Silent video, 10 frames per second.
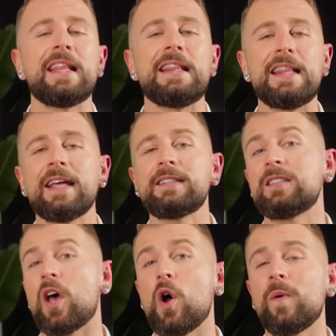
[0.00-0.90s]
and less
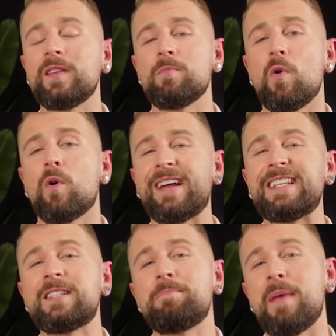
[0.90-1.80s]
is always more,
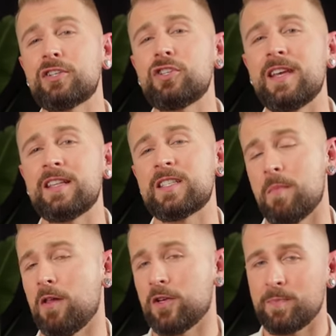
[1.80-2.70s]
especially in
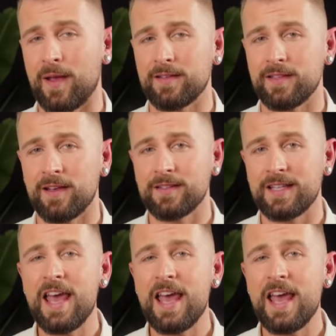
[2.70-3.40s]
smaller spaces.